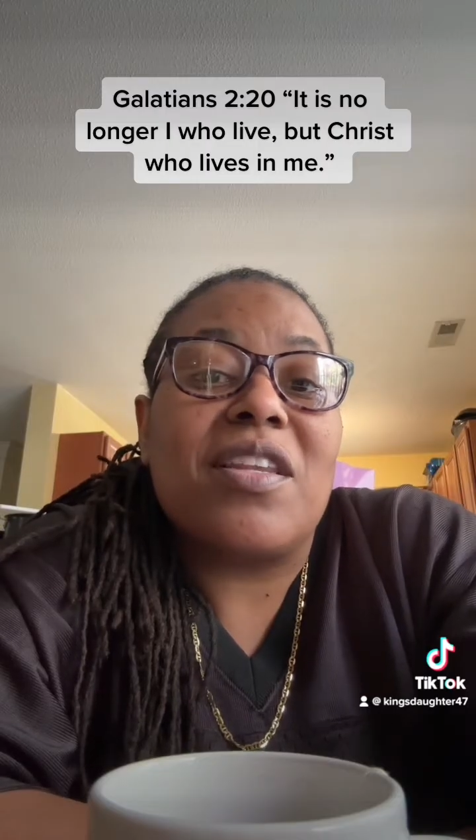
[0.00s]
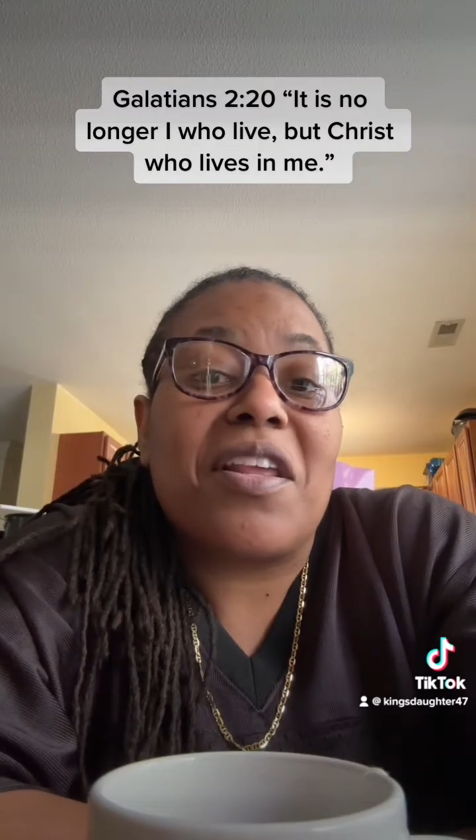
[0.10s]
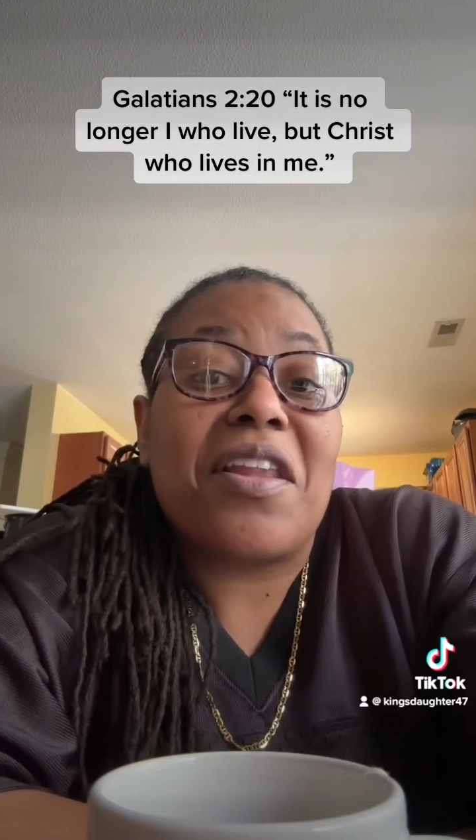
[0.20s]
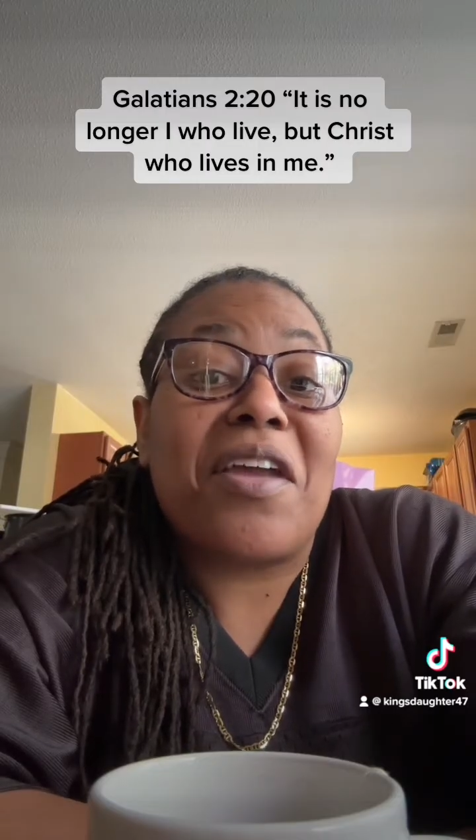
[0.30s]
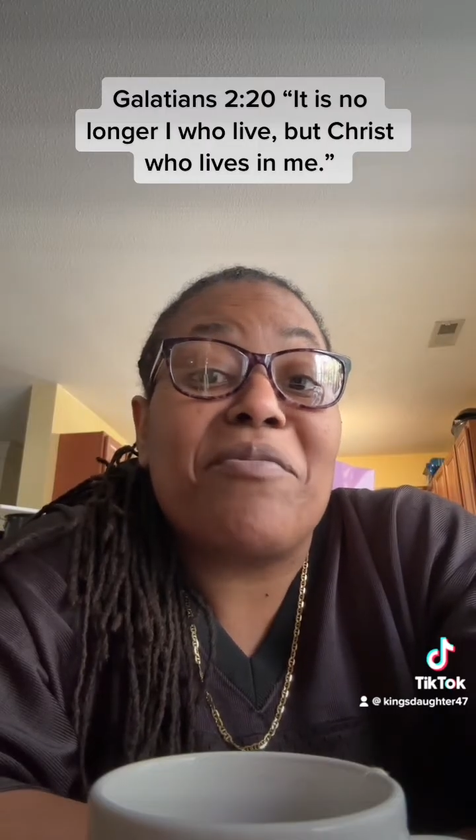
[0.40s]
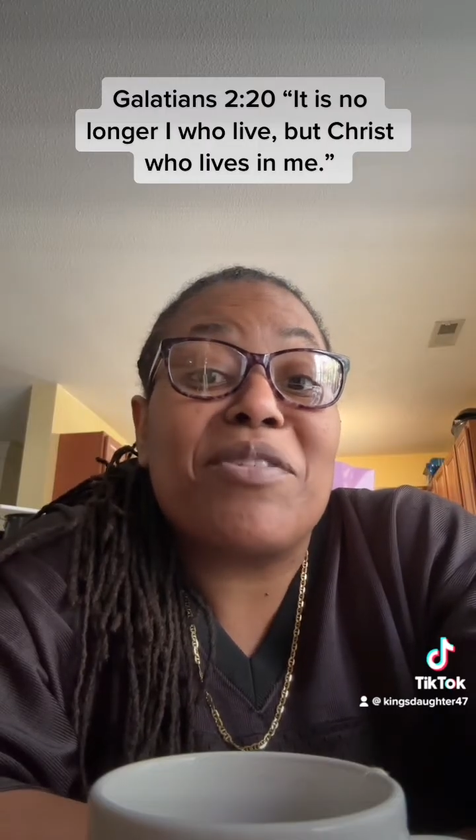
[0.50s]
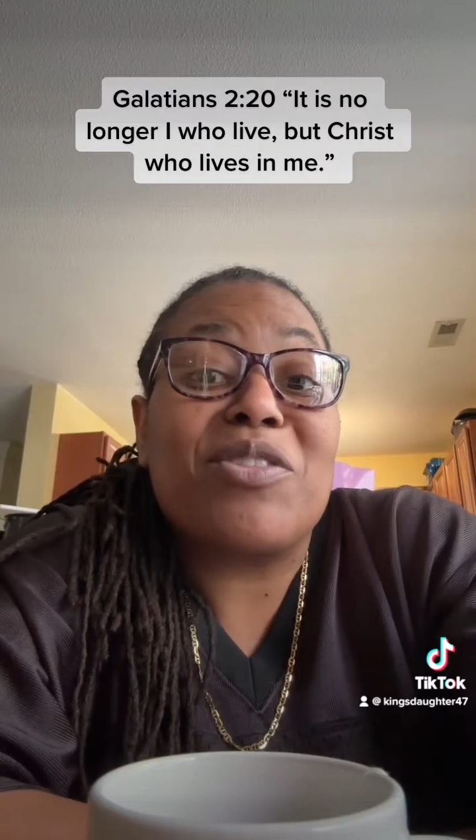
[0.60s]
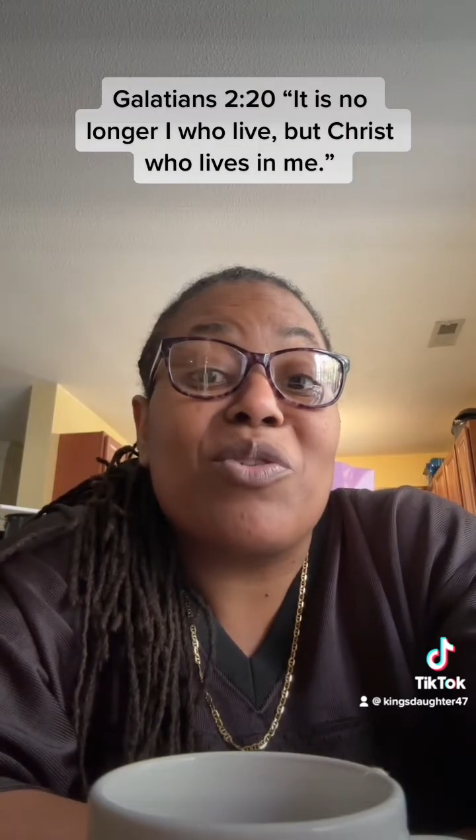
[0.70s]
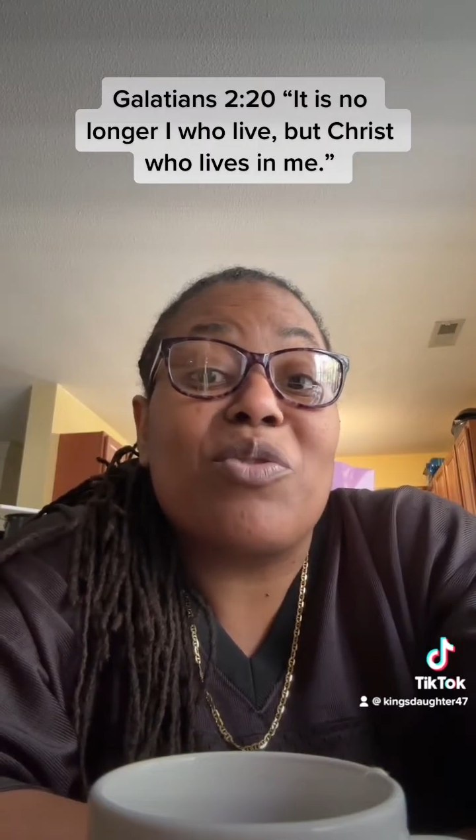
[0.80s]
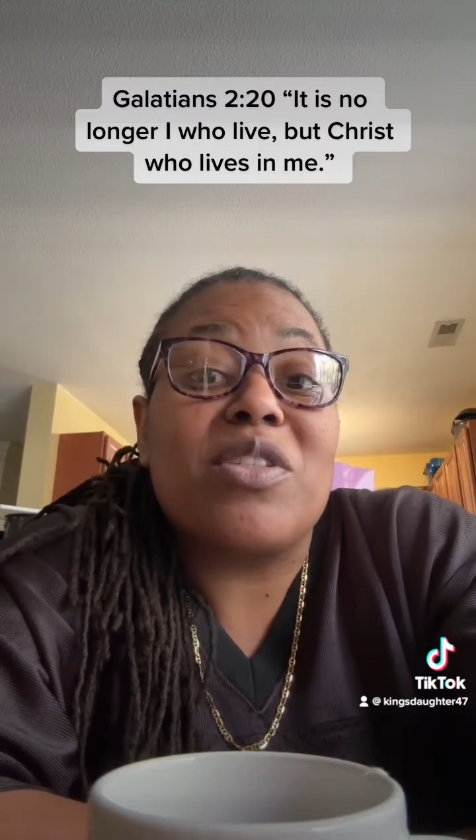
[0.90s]
And a lot of
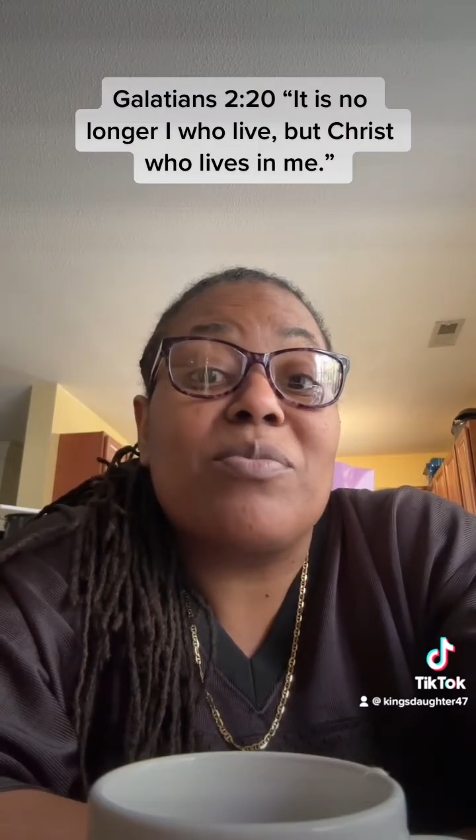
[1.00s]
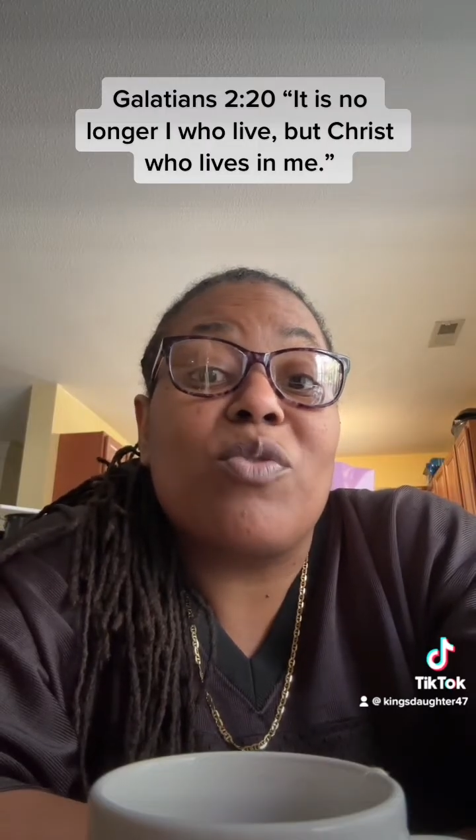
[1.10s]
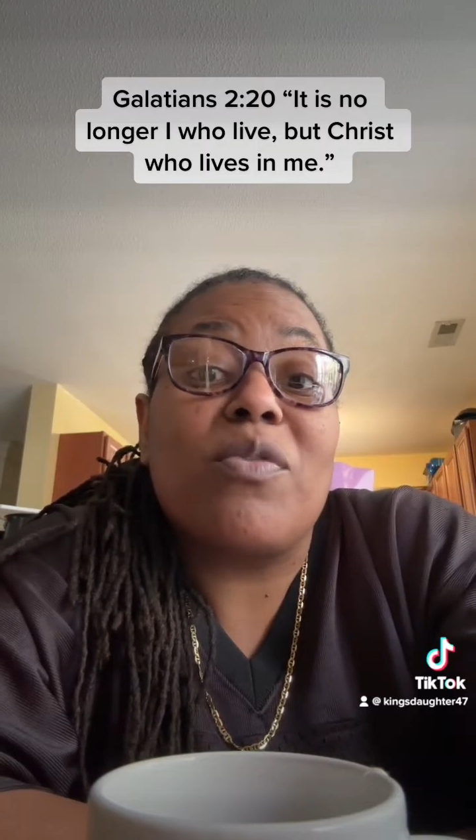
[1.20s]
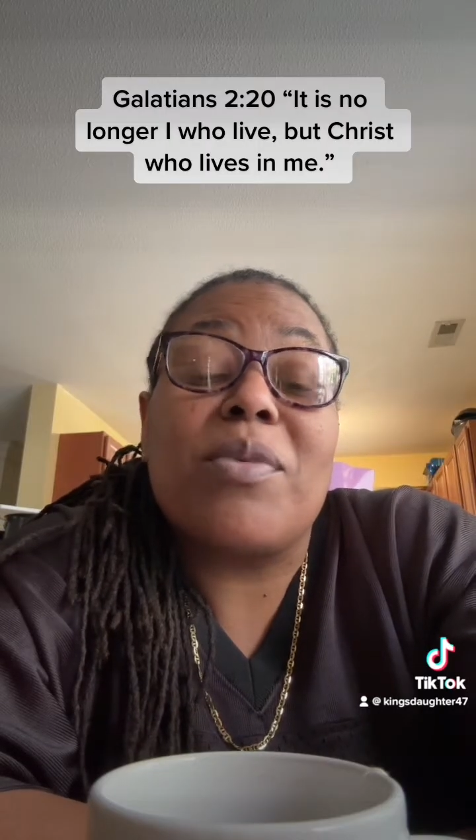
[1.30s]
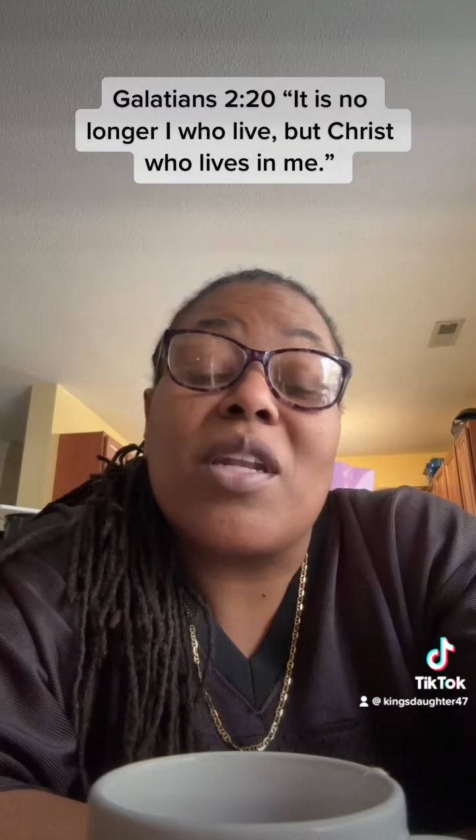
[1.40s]
us know this movie,